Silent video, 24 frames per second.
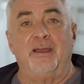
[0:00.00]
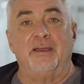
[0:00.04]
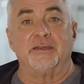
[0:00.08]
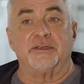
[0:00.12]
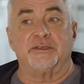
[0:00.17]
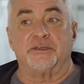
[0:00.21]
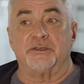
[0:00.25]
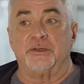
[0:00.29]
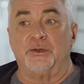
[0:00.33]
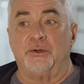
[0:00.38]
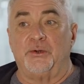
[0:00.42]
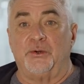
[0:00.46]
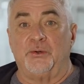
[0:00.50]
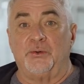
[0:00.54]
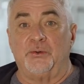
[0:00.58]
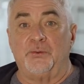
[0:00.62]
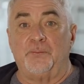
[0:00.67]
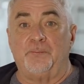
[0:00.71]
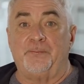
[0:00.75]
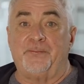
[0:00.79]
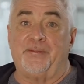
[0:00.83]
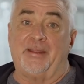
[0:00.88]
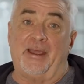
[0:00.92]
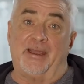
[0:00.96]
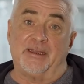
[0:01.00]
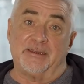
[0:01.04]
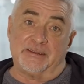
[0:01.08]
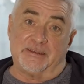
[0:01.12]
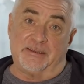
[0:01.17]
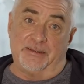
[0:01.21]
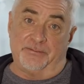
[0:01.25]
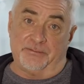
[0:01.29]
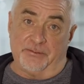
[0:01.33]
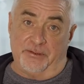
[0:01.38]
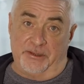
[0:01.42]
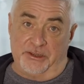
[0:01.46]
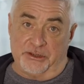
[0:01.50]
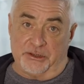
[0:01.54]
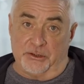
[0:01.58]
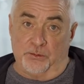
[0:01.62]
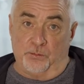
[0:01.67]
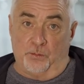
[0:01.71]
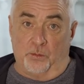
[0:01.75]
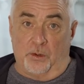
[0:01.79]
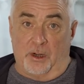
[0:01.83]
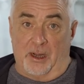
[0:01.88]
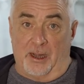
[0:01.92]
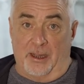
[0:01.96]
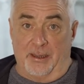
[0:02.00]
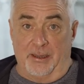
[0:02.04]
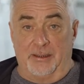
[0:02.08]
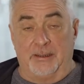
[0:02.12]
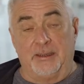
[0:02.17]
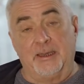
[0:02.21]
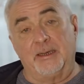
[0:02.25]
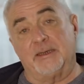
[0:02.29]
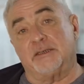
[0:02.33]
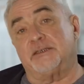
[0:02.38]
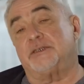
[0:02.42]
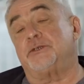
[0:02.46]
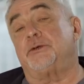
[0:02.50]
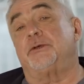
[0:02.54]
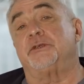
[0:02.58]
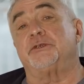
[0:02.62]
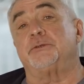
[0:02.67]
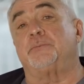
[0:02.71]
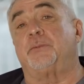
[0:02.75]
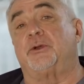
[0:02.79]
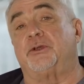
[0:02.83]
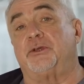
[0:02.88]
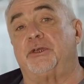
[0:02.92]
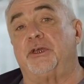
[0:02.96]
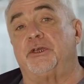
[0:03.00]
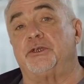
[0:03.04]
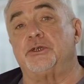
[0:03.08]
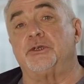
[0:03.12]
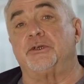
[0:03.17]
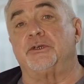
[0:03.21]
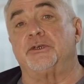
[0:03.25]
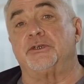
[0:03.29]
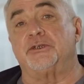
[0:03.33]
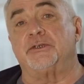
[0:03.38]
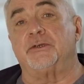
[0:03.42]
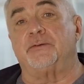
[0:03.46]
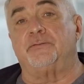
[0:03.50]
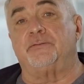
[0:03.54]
So that's the reason why. Yes, transportation is